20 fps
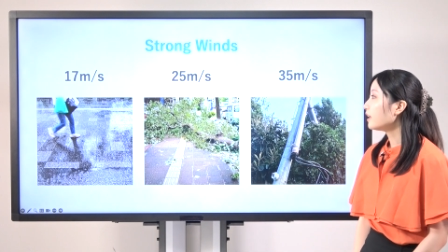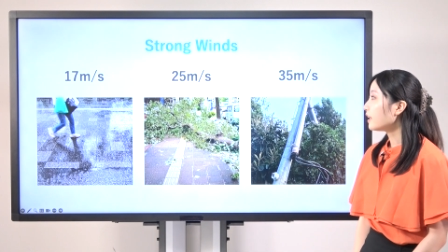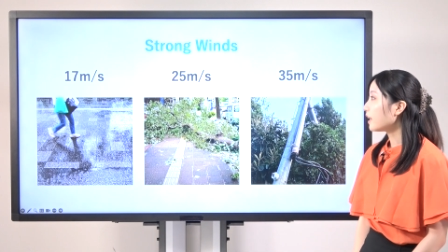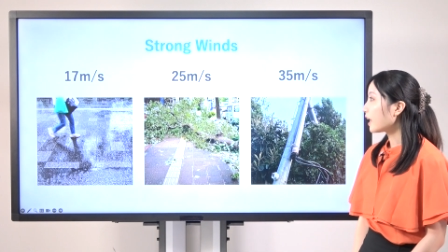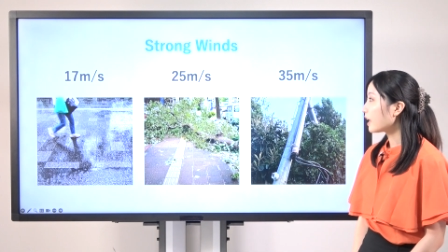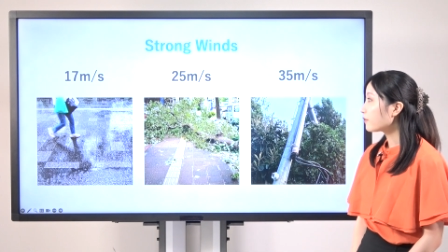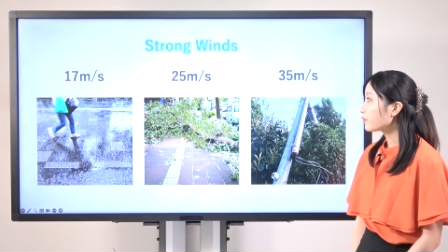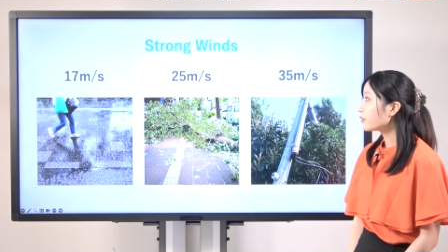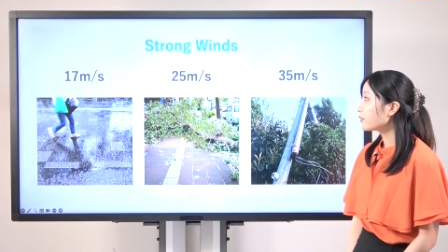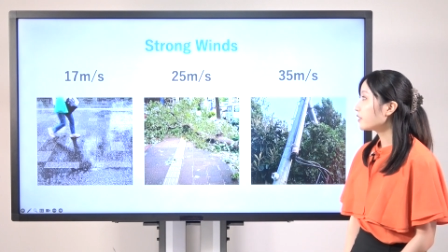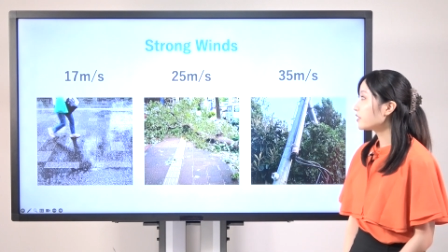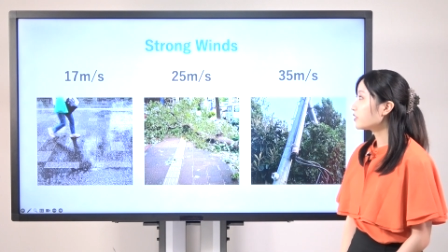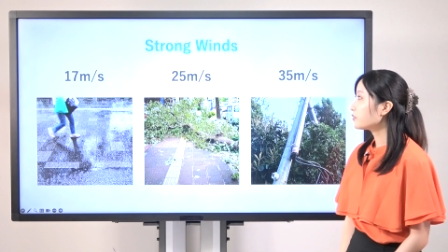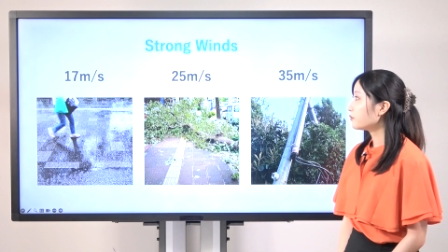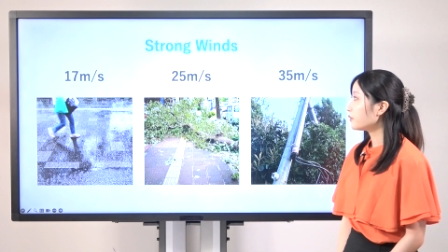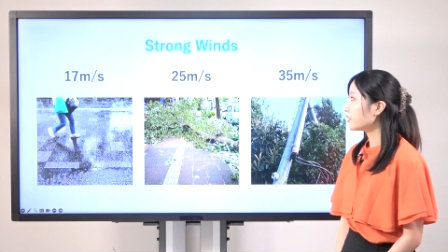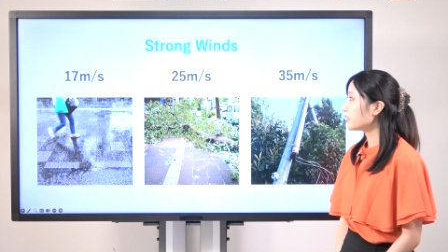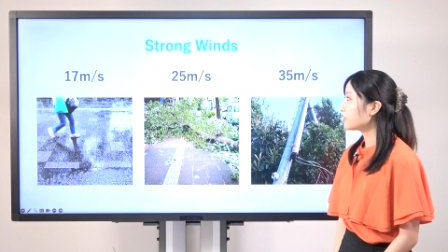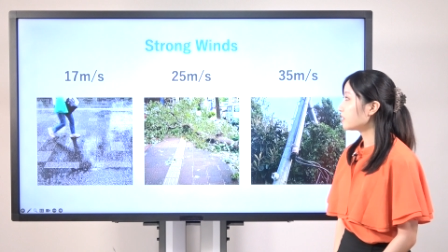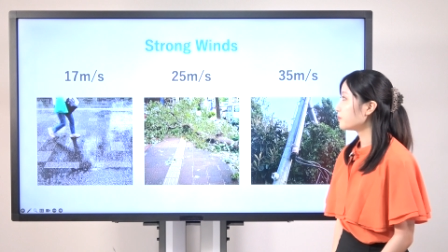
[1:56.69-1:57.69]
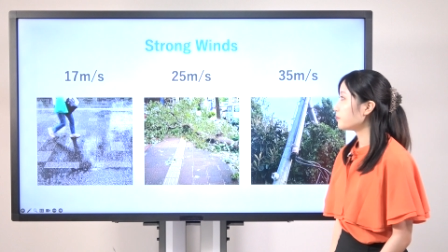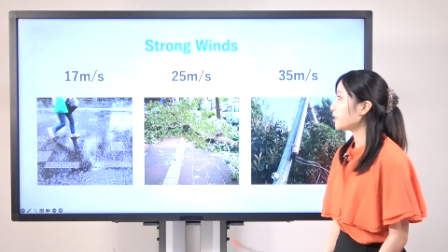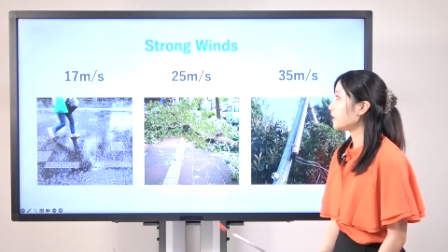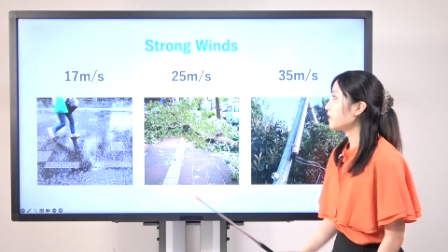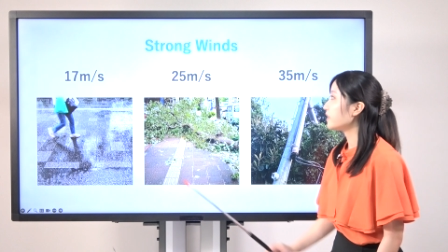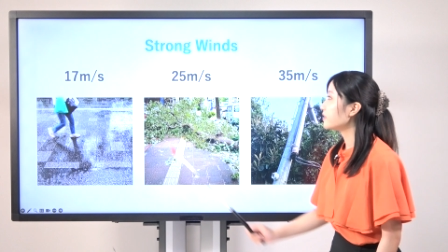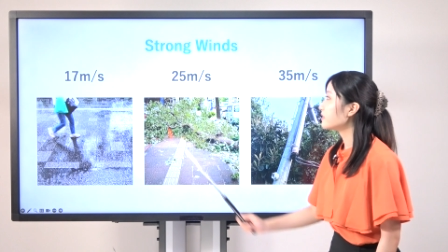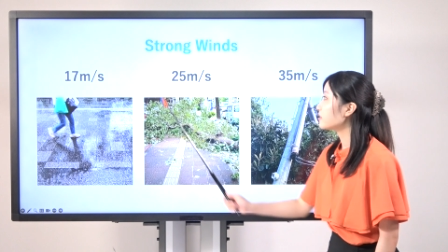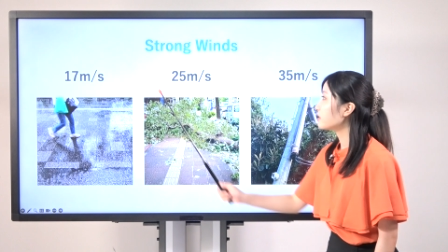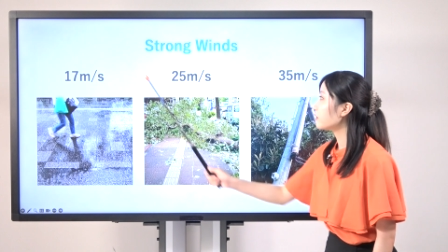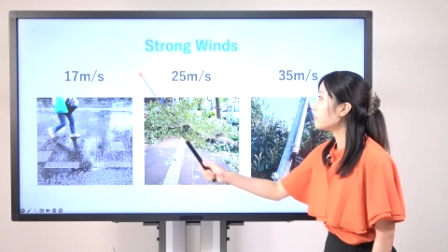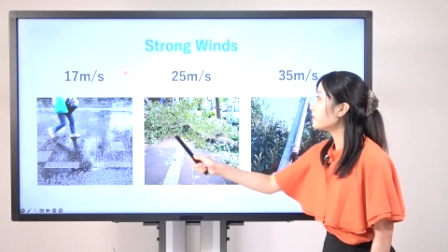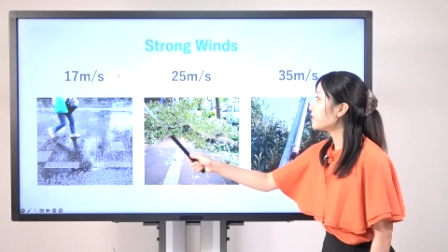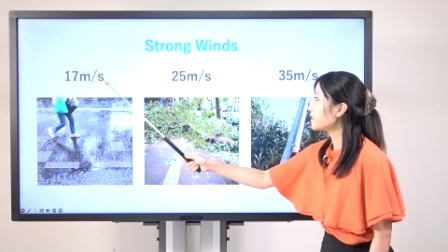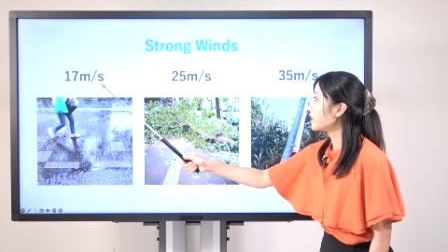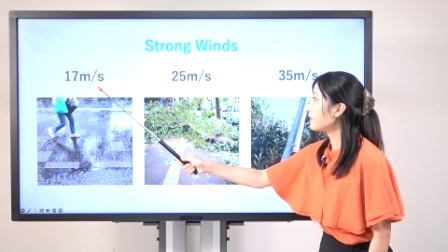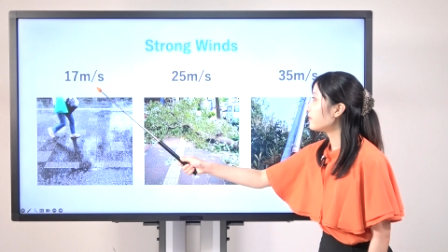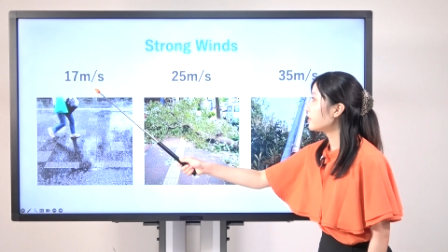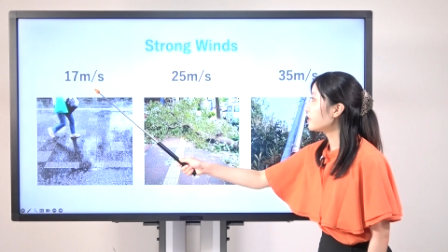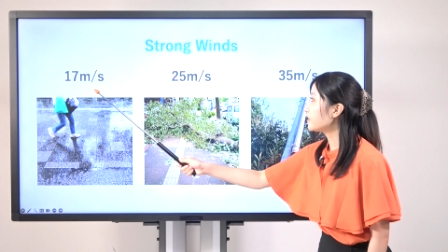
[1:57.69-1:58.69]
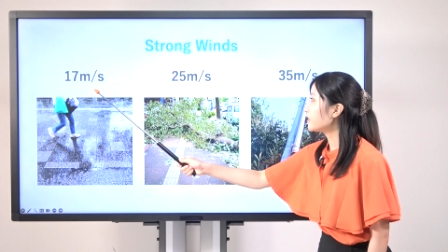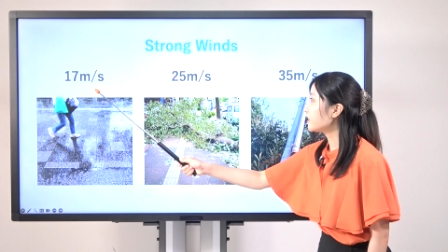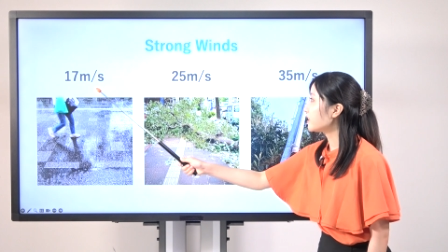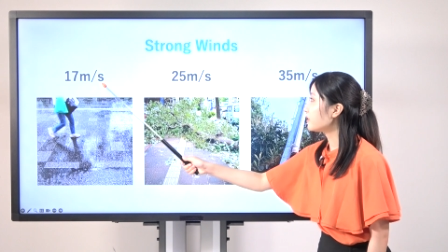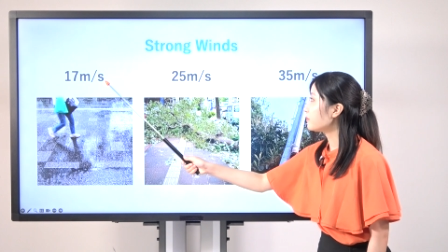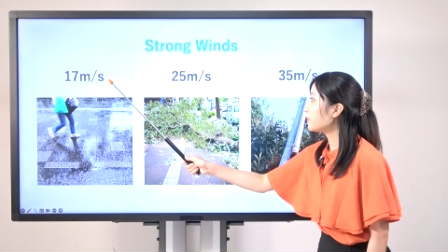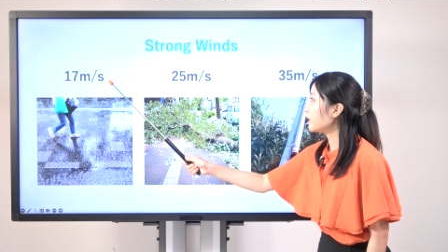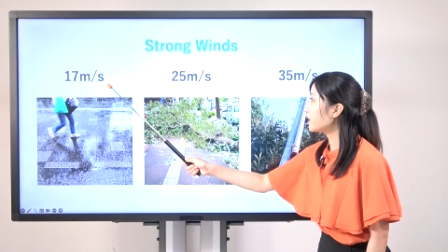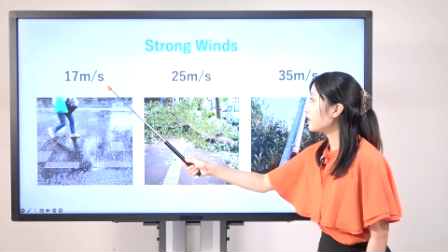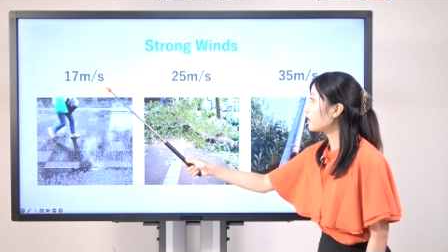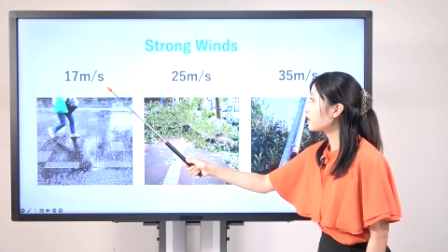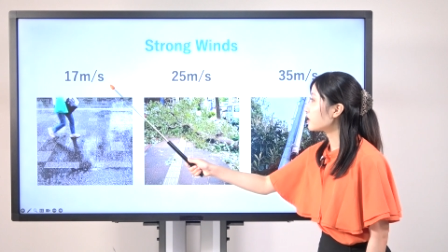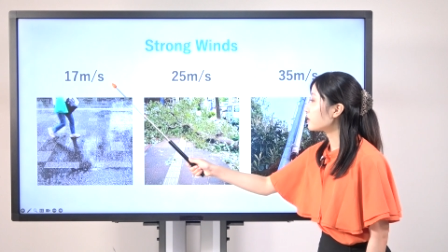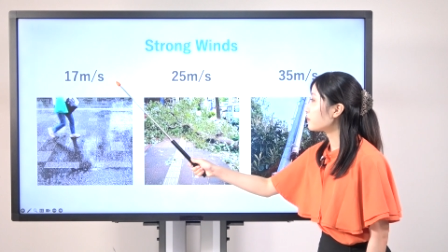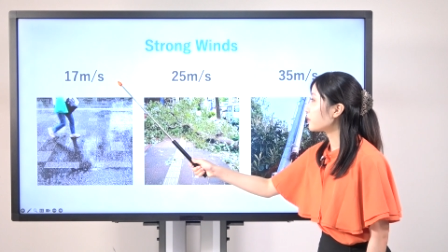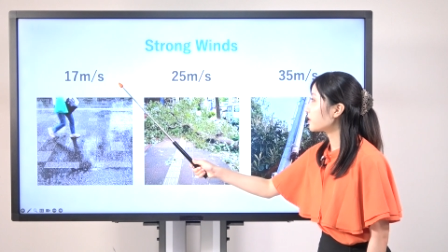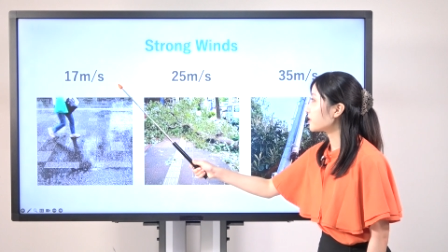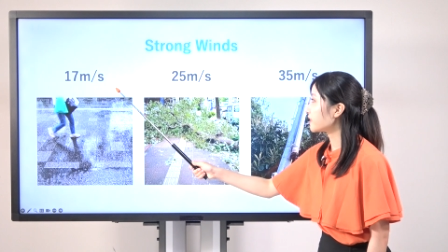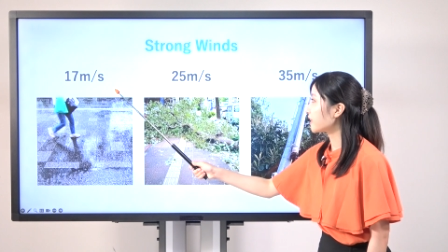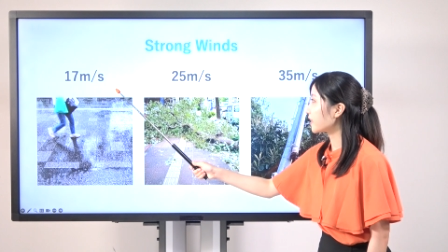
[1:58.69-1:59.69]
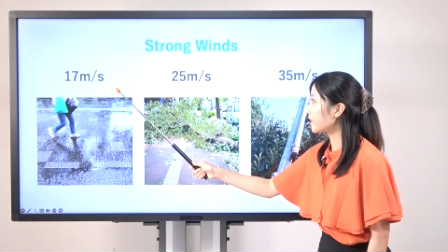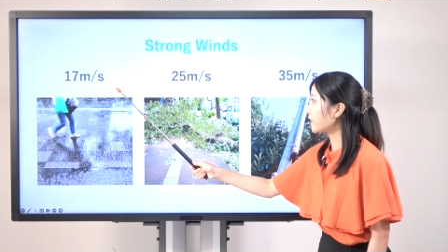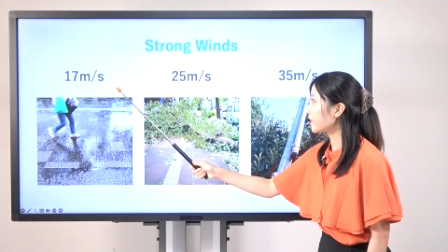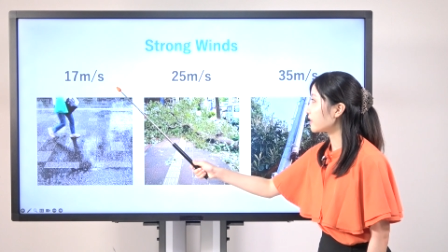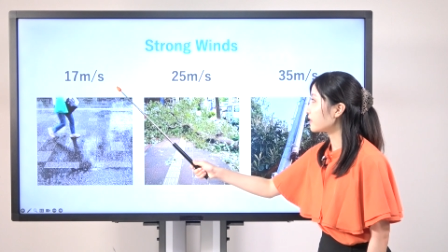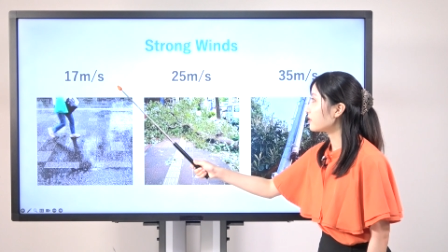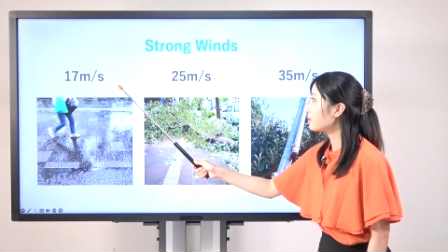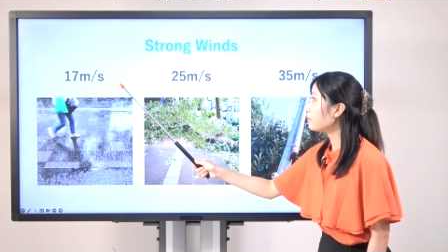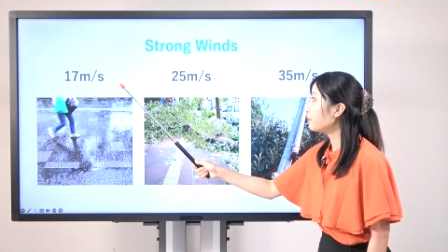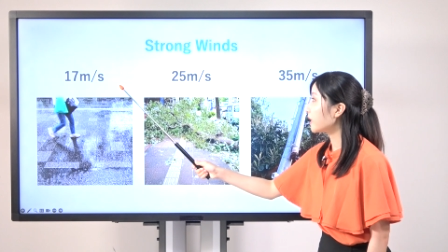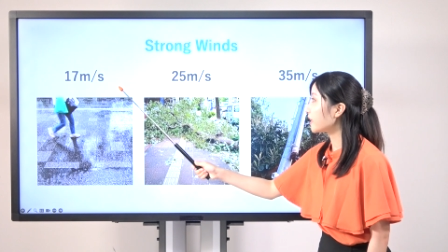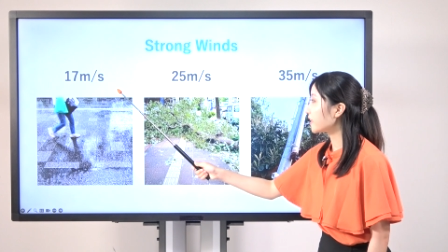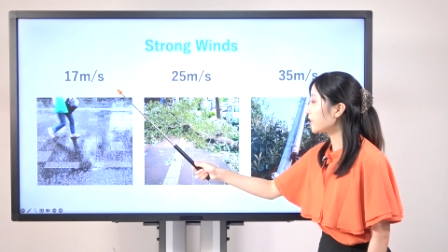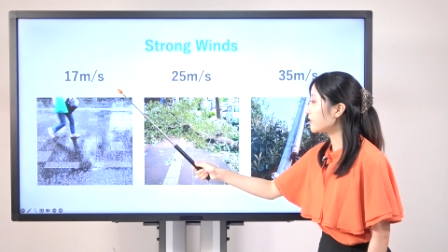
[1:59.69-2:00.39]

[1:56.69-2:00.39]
Average wind speeds of 17 meters per second make